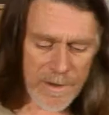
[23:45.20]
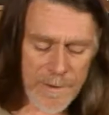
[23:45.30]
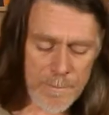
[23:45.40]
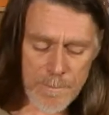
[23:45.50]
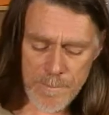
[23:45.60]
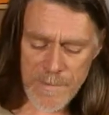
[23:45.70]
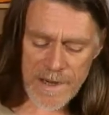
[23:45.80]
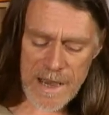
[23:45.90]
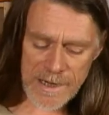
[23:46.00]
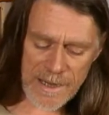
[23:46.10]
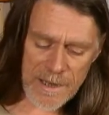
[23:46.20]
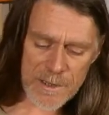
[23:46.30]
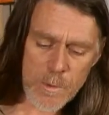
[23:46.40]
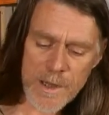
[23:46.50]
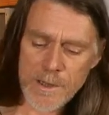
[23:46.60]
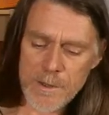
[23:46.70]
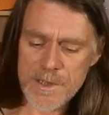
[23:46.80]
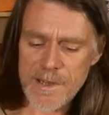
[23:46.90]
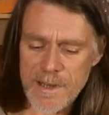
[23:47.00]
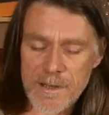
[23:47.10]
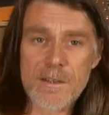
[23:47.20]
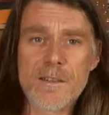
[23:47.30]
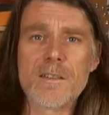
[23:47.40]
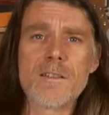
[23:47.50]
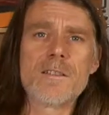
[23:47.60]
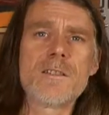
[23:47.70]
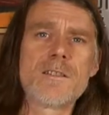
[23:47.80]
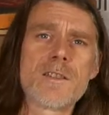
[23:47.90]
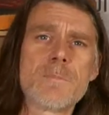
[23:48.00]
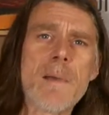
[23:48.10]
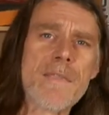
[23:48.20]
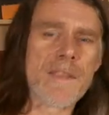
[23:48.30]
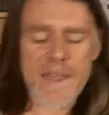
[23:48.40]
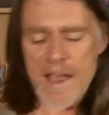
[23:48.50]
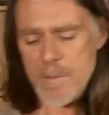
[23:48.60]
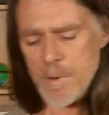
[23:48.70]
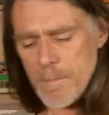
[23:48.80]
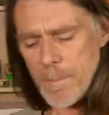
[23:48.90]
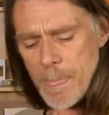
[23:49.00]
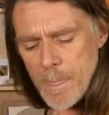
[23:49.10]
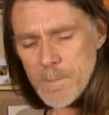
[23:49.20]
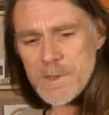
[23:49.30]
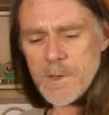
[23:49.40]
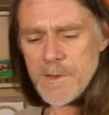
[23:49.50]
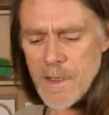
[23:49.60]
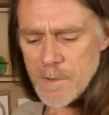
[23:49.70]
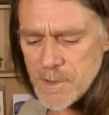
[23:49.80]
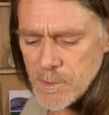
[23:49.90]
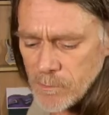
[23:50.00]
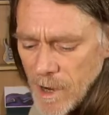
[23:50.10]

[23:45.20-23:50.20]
In our case, we're using it to span the gap between those two